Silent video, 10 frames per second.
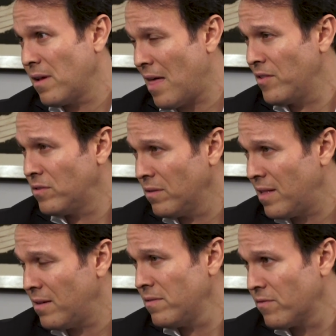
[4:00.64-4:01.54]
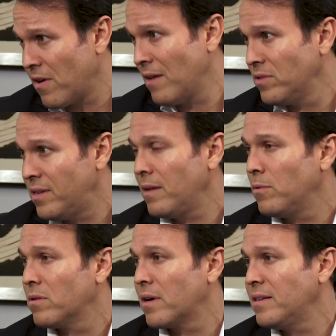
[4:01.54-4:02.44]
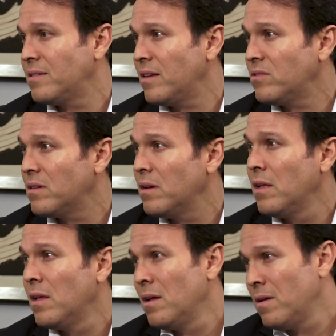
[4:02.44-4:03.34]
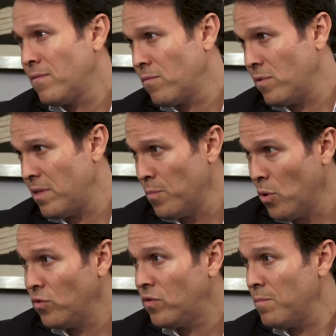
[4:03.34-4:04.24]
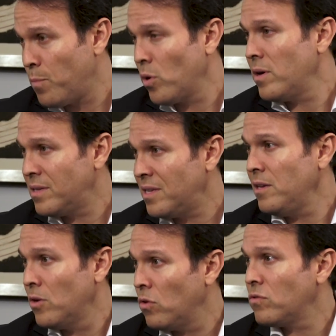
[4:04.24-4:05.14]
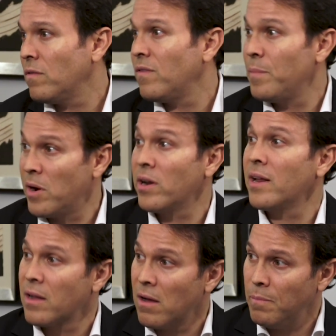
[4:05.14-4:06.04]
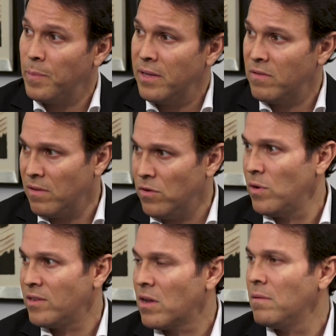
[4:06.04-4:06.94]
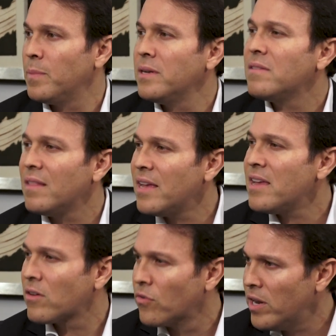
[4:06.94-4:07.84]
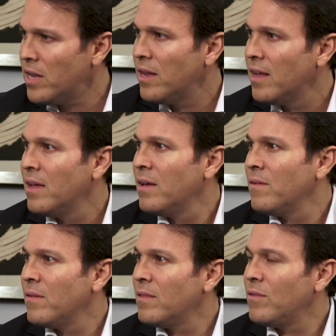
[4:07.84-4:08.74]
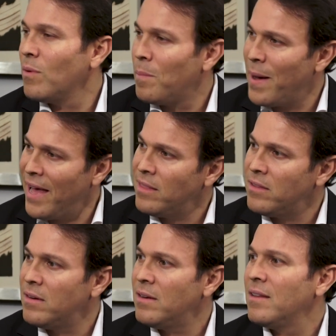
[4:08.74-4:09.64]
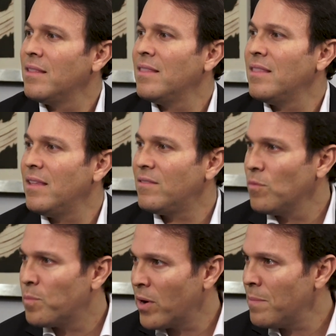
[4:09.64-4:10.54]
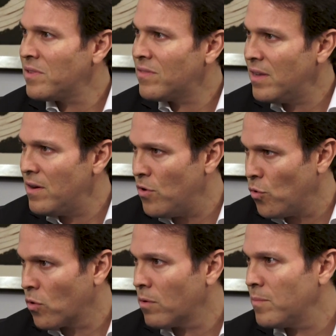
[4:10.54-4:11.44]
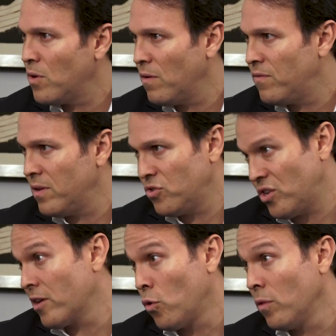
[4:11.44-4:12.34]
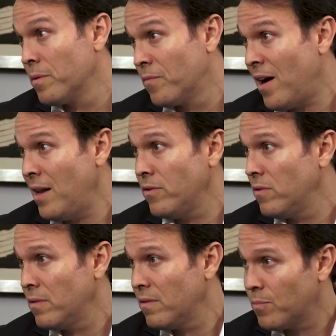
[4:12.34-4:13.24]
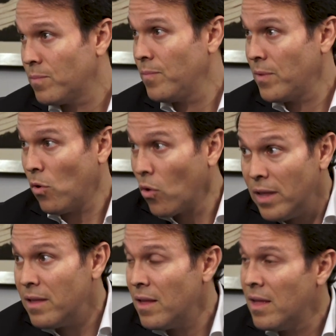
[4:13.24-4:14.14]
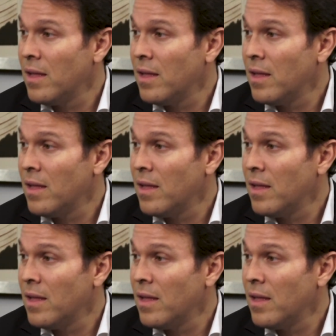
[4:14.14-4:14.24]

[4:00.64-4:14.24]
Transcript: gathered together in a roundtable organization with the most important CEOs of American companies, the US companies, and they agree to abandon the supremacy norm of a shareholder value. Yeah. Only